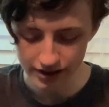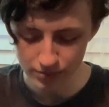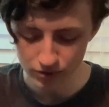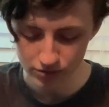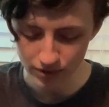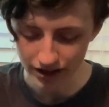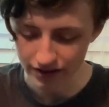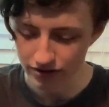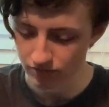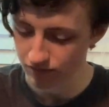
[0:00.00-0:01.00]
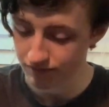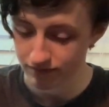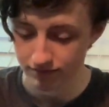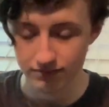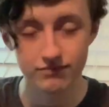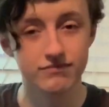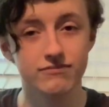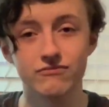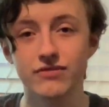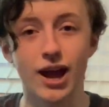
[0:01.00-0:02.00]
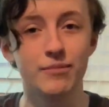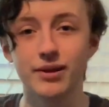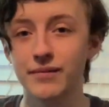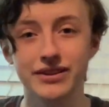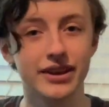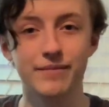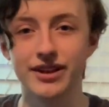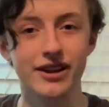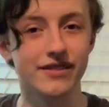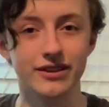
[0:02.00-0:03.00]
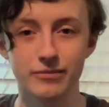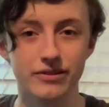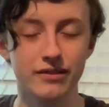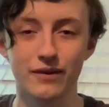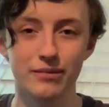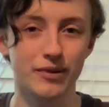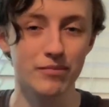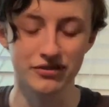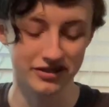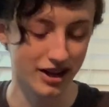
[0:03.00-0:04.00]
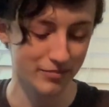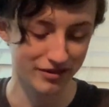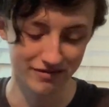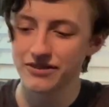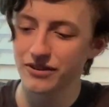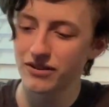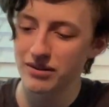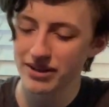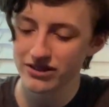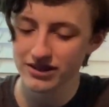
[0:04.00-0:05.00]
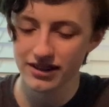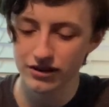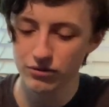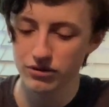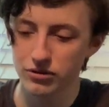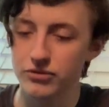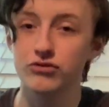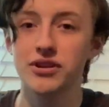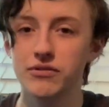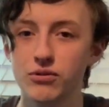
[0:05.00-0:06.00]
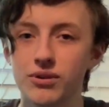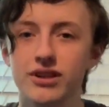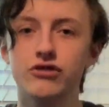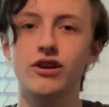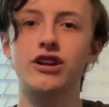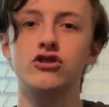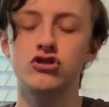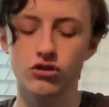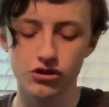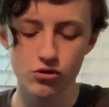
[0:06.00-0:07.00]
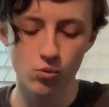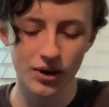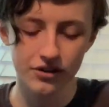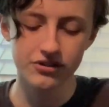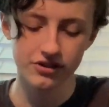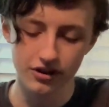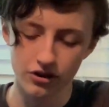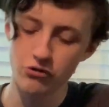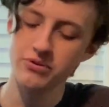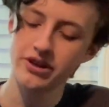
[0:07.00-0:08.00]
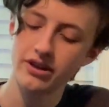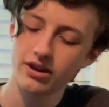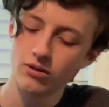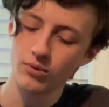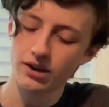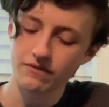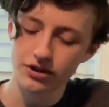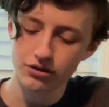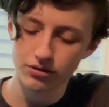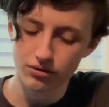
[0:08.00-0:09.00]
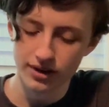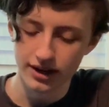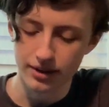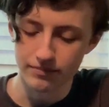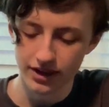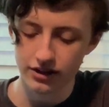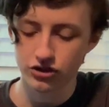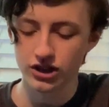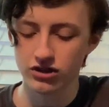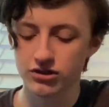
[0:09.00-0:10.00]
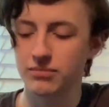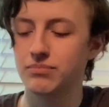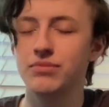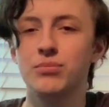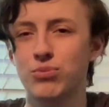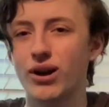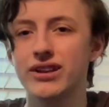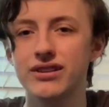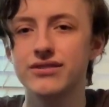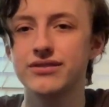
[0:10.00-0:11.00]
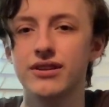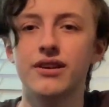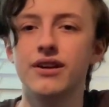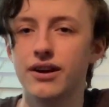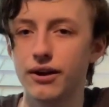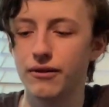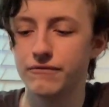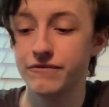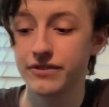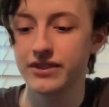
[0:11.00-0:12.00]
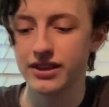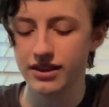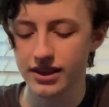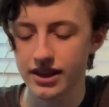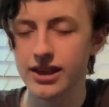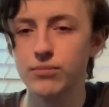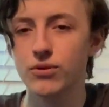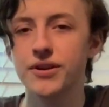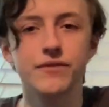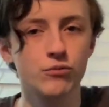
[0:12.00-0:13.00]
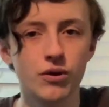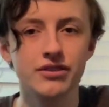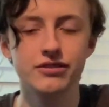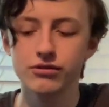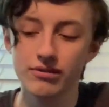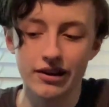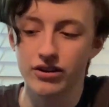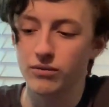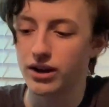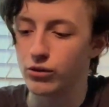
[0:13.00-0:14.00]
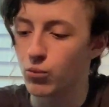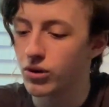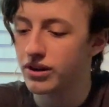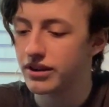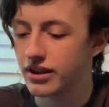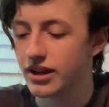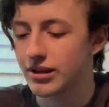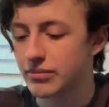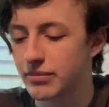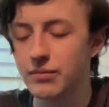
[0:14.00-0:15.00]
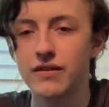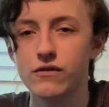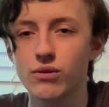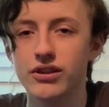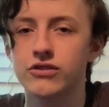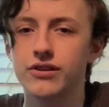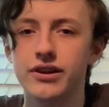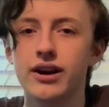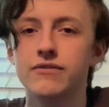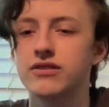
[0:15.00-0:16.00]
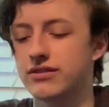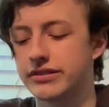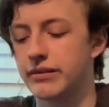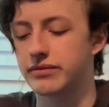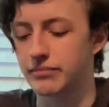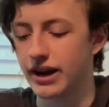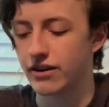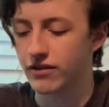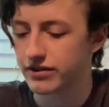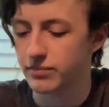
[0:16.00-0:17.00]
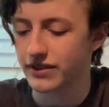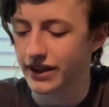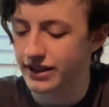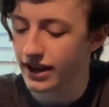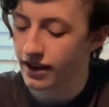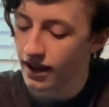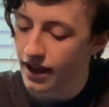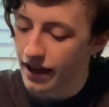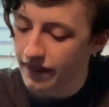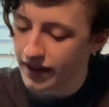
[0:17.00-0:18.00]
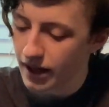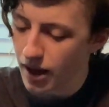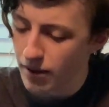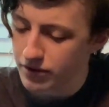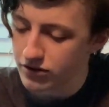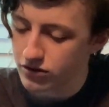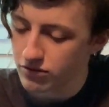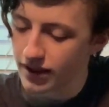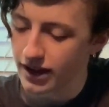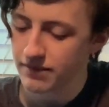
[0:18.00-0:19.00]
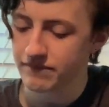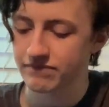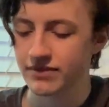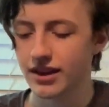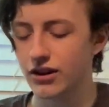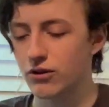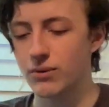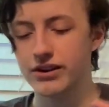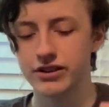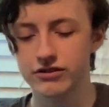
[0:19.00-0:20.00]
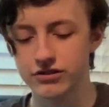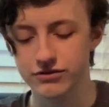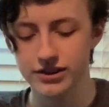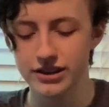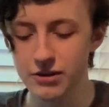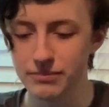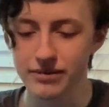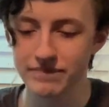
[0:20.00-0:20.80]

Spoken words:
keyboard. Wow, that is, I mean, I'm not typing anything specific, but I'm just typing. So I'm actually going to do a little screen recording so I can show you where to go whenever you need to change the brightness of the keyboard if you want to. I don't know why you would, but maybe if you want to turn it off just to save some battery, something like that, then do that. I don't know why I touched the screen there, but